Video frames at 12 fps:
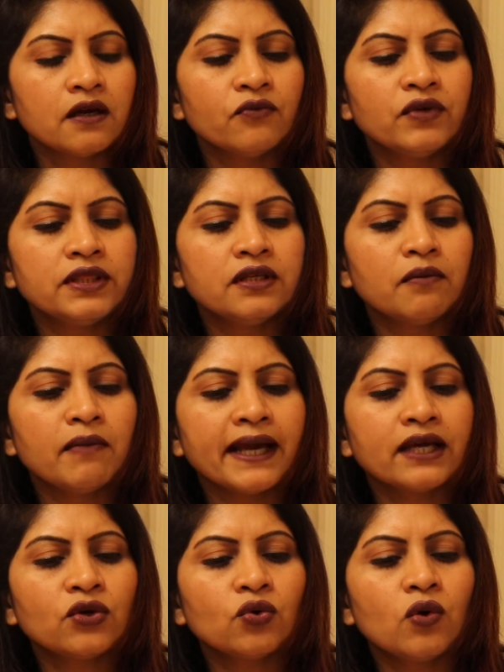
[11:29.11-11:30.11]
with the
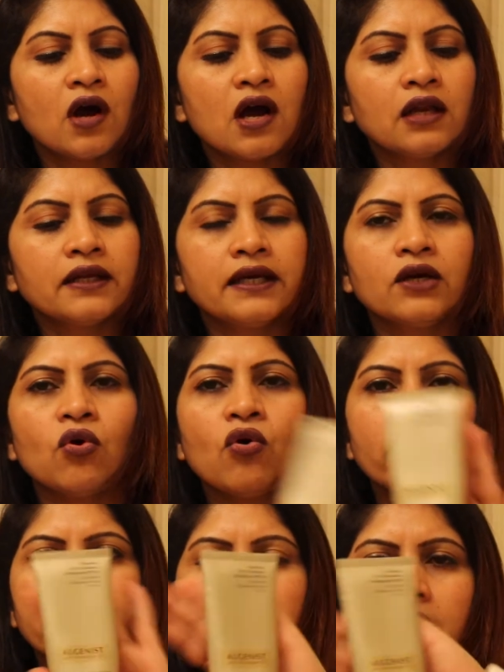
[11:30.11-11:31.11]
micro algae oil